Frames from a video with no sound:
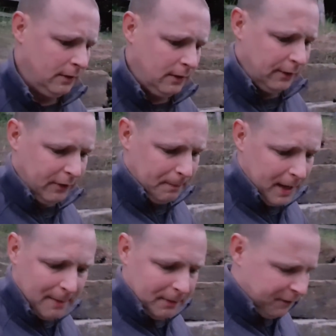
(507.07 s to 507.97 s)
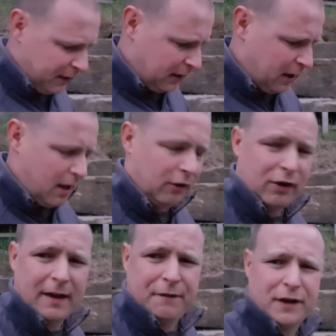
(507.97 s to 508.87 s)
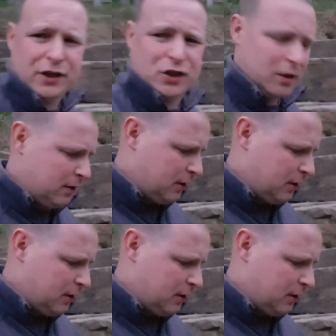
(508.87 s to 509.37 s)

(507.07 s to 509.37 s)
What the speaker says: It's a baby crayfish.